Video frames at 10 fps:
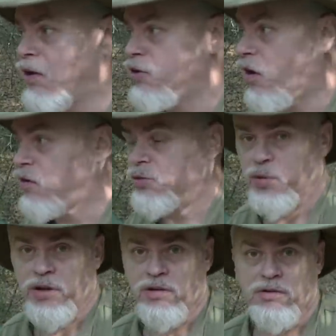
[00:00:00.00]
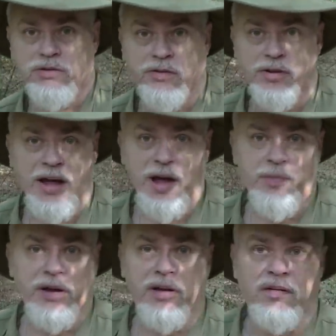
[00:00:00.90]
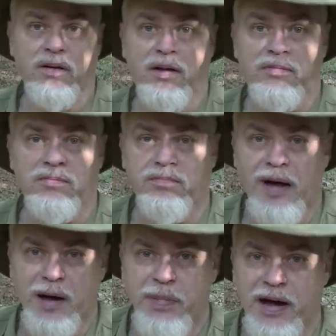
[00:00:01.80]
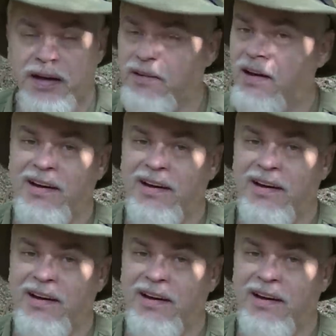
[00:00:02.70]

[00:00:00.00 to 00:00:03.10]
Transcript: tarps we use for camping and, and backpacking